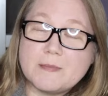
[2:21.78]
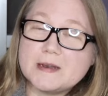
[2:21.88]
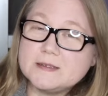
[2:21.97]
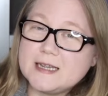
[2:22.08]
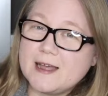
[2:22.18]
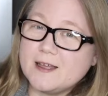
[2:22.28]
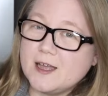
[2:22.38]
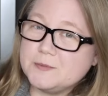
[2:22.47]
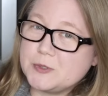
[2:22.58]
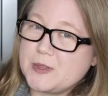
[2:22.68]
The metal tag
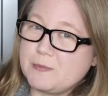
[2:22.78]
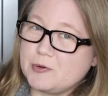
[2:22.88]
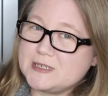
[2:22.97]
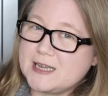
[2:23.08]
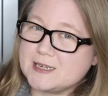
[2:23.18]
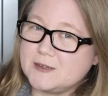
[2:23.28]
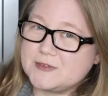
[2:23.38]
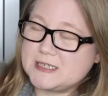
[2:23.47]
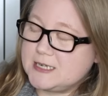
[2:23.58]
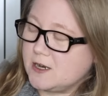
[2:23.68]
comes with a protective
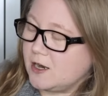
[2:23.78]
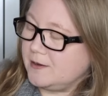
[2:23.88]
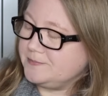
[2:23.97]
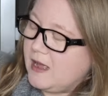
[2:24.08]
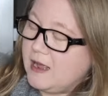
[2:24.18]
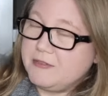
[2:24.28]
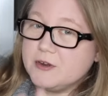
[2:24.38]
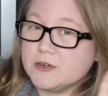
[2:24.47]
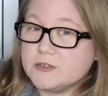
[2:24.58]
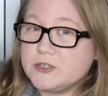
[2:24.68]
sticker and
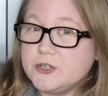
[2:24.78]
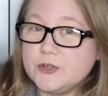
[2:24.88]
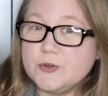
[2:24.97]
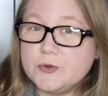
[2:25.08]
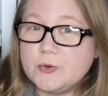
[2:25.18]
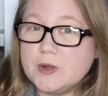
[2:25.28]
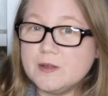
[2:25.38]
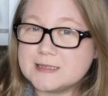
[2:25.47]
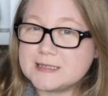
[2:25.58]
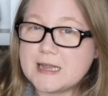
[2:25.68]
there are two
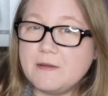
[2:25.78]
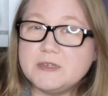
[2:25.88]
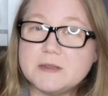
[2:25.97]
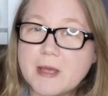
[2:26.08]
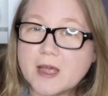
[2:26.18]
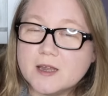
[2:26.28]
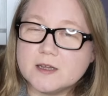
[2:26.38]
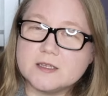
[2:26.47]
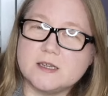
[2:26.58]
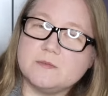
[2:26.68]
safety
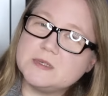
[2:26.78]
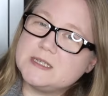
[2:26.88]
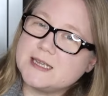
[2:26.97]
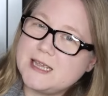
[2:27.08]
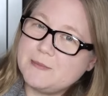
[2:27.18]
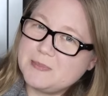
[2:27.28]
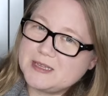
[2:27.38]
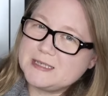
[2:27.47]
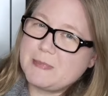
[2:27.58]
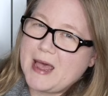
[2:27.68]
mechanisms to keep
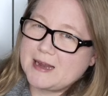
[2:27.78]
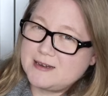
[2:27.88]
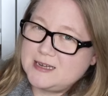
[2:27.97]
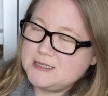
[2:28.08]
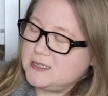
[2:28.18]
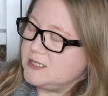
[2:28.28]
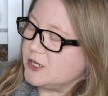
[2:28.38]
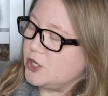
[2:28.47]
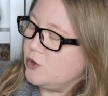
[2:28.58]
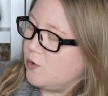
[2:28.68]
this bag nice and
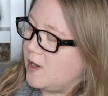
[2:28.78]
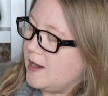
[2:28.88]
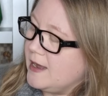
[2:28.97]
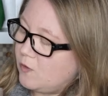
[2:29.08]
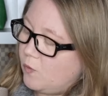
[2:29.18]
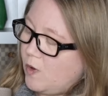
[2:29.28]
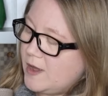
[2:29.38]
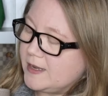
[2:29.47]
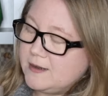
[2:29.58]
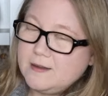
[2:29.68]
secure.
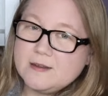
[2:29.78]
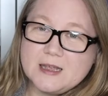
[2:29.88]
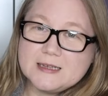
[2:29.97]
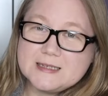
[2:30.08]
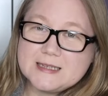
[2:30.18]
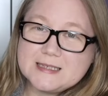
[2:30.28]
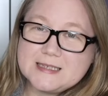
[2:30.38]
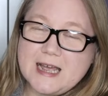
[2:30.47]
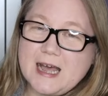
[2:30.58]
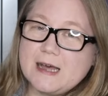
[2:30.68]
One is this
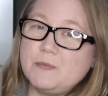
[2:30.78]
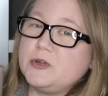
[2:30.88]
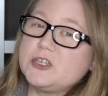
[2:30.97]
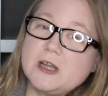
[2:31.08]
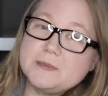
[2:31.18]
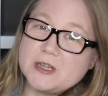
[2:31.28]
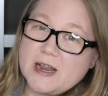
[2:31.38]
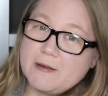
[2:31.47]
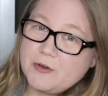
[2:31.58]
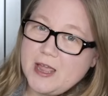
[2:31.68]
tab which comes on
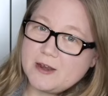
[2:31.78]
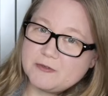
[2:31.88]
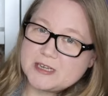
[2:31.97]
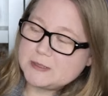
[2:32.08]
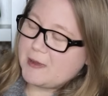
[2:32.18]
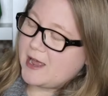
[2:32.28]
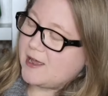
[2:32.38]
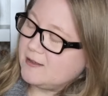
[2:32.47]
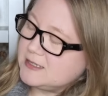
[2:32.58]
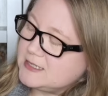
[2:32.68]
every Henry's
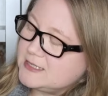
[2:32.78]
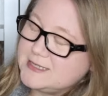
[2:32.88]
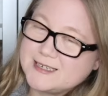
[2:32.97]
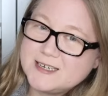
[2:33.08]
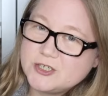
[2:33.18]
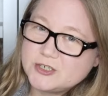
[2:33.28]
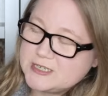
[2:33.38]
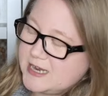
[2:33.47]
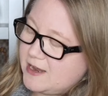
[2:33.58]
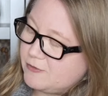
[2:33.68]
bag. This is signatures
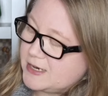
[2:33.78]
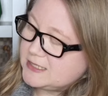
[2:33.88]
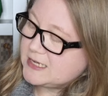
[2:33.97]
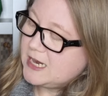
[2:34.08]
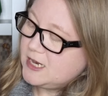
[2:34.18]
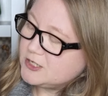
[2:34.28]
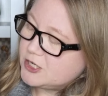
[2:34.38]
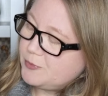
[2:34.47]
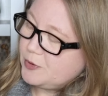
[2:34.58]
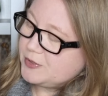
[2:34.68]
to Henry's. So
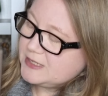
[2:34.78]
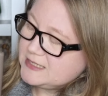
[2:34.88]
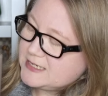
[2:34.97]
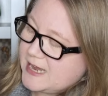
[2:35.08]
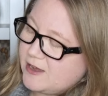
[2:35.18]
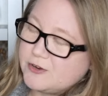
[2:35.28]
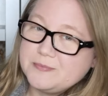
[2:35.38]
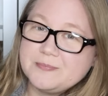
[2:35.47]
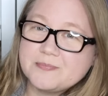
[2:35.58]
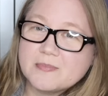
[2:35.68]
you pull this down